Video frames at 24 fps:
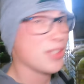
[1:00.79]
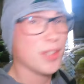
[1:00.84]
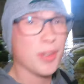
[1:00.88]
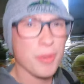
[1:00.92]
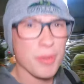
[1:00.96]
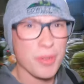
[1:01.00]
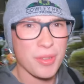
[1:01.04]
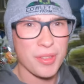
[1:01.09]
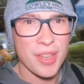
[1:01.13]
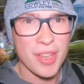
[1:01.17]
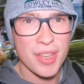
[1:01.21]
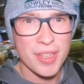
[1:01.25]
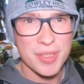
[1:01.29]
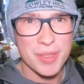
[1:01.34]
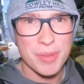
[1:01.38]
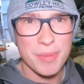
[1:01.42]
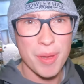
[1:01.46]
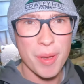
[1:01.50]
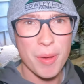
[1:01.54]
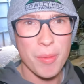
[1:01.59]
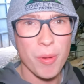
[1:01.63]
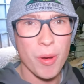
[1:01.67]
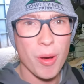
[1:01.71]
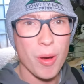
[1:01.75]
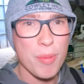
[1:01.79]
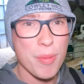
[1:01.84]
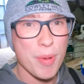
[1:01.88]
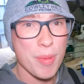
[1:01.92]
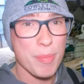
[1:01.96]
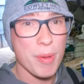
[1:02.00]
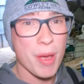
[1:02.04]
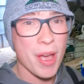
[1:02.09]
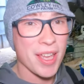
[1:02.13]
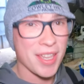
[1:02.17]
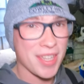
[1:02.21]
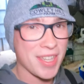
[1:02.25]
Normally stays a bit warmer,
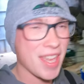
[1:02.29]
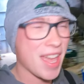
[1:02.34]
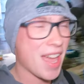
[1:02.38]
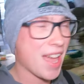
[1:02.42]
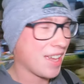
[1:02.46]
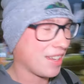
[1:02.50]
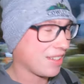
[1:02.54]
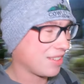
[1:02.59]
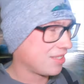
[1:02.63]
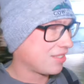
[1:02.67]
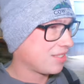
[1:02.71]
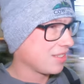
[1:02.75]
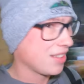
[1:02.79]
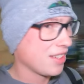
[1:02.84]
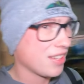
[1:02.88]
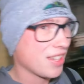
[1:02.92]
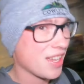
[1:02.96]
but I guess